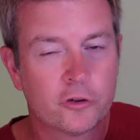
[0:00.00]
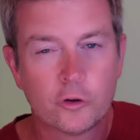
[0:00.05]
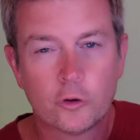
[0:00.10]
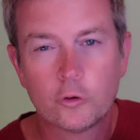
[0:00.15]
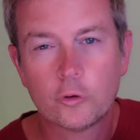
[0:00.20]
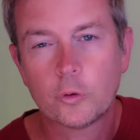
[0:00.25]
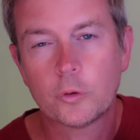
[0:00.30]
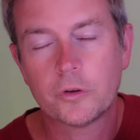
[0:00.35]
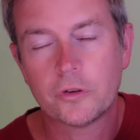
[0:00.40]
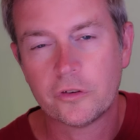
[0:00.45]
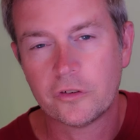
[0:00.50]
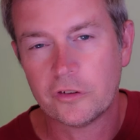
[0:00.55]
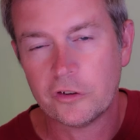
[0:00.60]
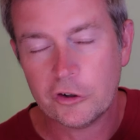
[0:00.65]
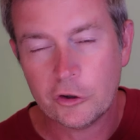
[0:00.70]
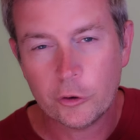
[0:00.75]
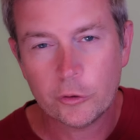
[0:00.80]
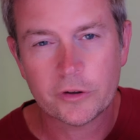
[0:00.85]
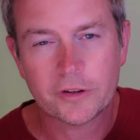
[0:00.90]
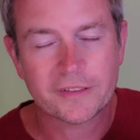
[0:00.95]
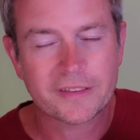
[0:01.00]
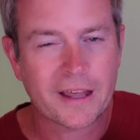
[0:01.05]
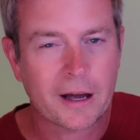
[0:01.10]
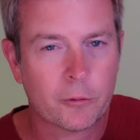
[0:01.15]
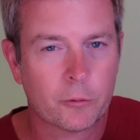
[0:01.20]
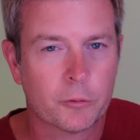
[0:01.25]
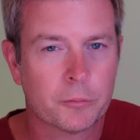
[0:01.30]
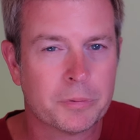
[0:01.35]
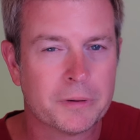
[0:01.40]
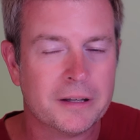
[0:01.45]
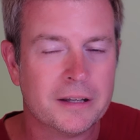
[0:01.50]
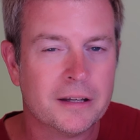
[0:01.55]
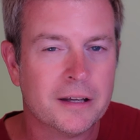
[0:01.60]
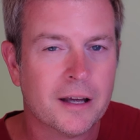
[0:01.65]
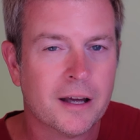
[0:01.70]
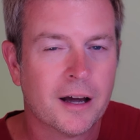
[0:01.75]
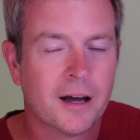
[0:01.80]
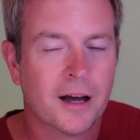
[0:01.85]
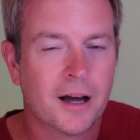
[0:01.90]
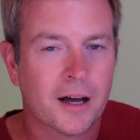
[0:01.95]
Totwoo is knew that that would be
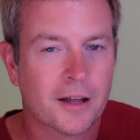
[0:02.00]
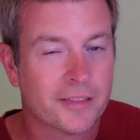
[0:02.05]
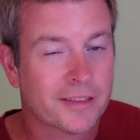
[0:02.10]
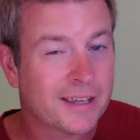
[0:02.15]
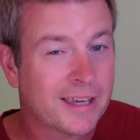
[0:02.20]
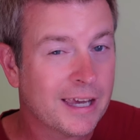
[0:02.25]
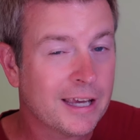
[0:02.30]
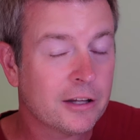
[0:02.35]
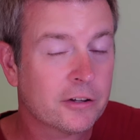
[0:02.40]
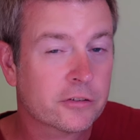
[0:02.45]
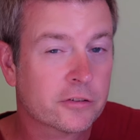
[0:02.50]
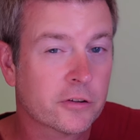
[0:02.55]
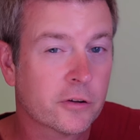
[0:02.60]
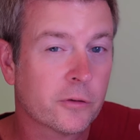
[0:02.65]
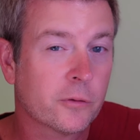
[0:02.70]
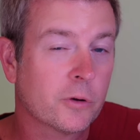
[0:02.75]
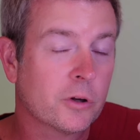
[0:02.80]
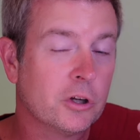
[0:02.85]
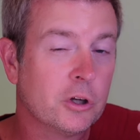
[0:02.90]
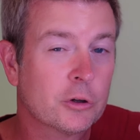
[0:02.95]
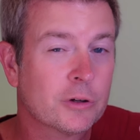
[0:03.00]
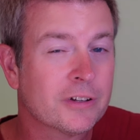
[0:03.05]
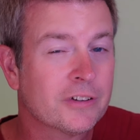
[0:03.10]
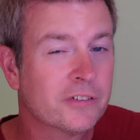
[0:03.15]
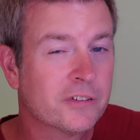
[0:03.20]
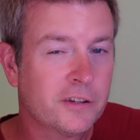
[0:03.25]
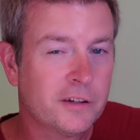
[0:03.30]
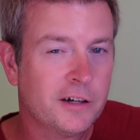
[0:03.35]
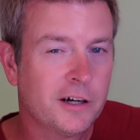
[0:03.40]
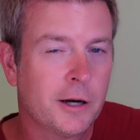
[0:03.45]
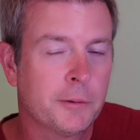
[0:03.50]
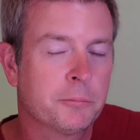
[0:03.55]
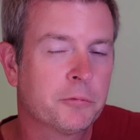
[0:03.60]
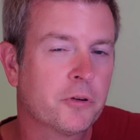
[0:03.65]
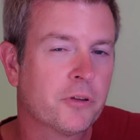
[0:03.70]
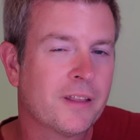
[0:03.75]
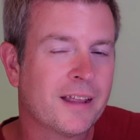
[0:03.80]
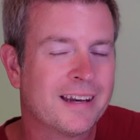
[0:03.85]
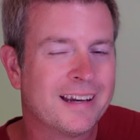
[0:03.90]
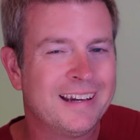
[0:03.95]
uh, the case, so you can set it up so
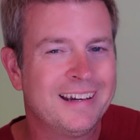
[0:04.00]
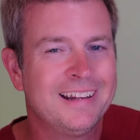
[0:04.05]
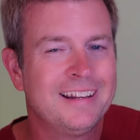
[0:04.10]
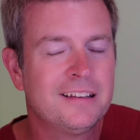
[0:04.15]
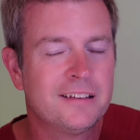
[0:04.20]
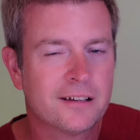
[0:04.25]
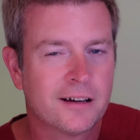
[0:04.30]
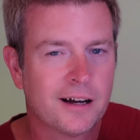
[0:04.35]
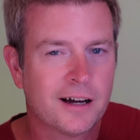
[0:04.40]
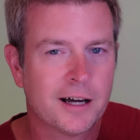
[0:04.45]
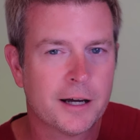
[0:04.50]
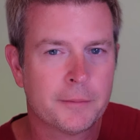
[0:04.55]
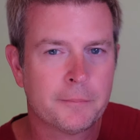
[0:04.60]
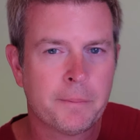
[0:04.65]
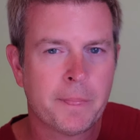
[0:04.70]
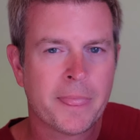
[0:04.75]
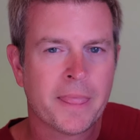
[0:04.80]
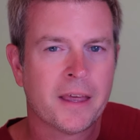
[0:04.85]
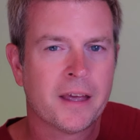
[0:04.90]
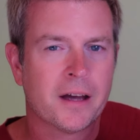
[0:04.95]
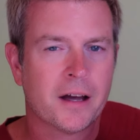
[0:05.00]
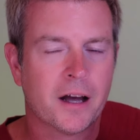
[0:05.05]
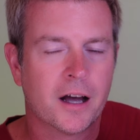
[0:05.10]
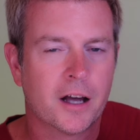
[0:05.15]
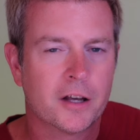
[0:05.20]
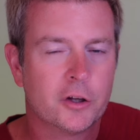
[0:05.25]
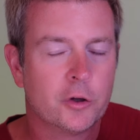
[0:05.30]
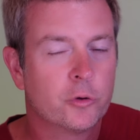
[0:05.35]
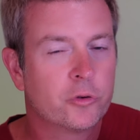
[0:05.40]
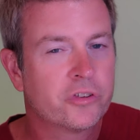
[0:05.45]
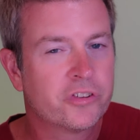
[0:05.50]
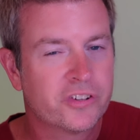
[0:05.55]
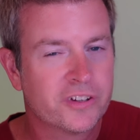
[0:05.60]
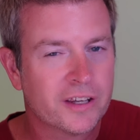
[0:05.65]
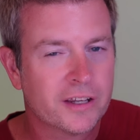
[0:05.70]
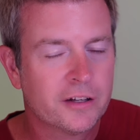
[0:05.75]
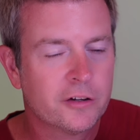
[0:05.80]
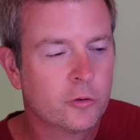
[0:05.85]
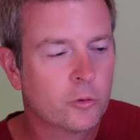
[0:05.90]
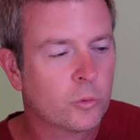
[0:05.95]
that anytime uh, you
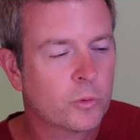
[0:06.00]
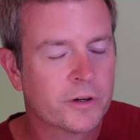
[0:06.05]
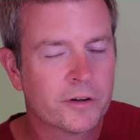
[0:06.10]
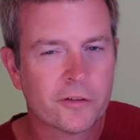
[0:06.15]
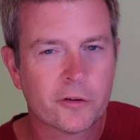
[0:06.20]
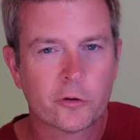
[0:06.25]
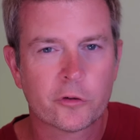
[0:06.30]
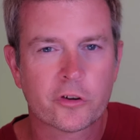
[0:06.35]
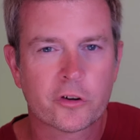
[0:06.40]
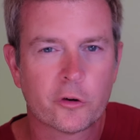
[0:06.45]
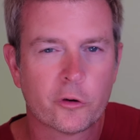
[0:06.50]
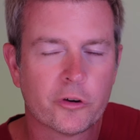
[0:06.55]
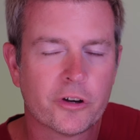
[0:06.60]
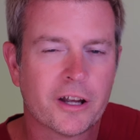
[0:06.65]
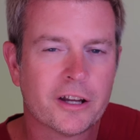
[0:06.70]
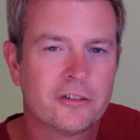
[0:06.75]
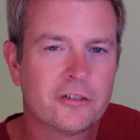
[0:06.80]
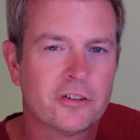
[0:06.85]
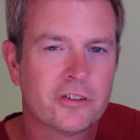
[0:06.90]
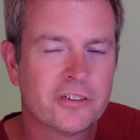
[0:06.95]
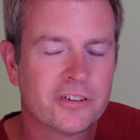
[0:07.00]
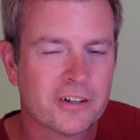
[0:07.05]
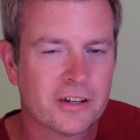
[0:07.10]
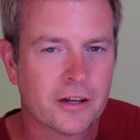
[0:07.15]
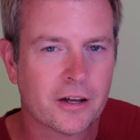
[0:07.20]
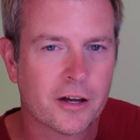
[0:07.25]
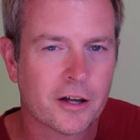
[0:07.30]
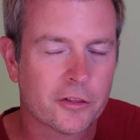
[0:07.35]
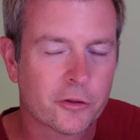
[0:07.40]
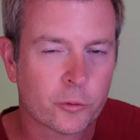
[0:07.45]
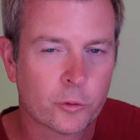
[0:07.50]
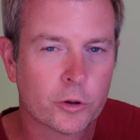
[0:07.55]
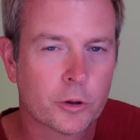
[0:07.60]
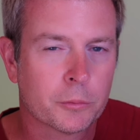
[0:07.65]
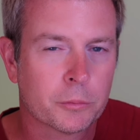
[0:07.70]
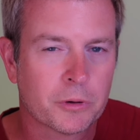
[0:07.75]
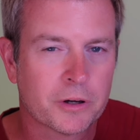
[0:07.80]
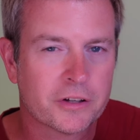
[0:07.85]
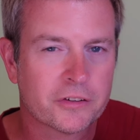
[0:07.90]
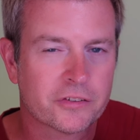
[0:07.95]
send one of those little nudges uh, through your
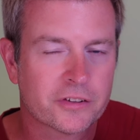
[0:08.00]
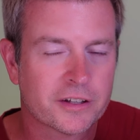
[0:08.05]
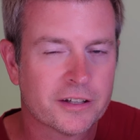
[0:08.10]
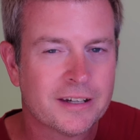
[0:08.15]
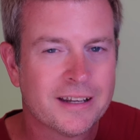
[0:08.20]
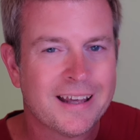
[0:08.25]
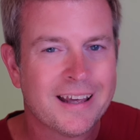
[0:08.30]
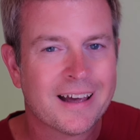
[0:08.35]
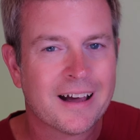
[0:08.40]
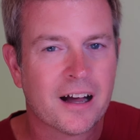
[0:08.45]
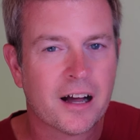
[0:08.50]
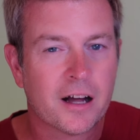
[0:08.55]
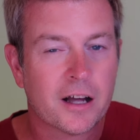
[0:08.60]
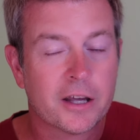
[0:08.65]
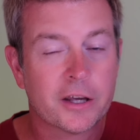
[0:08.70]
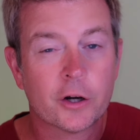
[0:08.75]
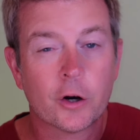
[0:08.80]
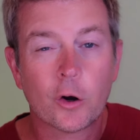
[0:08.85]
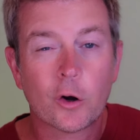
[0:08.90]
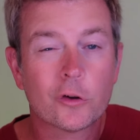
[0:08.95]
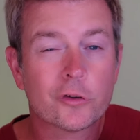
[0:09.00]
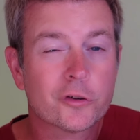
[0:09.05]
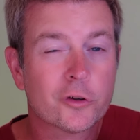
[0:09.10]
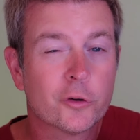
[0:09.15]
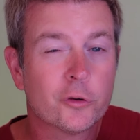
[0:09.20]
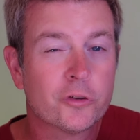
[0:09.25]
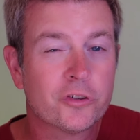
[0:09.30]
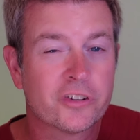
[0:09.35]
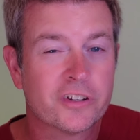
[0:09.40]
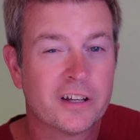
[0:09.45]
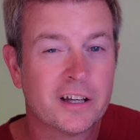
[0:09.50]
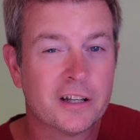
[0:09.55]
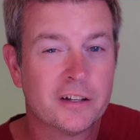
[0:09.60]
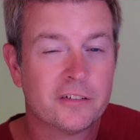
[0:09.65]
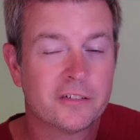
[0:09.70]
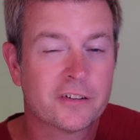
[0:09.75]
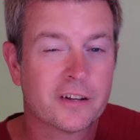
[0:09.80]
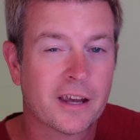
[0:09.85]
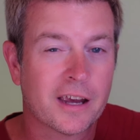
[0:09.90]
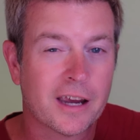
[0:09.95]
bracelet, uh, it also
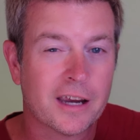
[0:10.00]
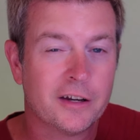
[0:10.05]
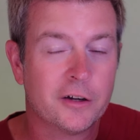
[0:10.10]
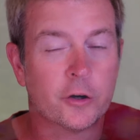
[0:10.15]
sends a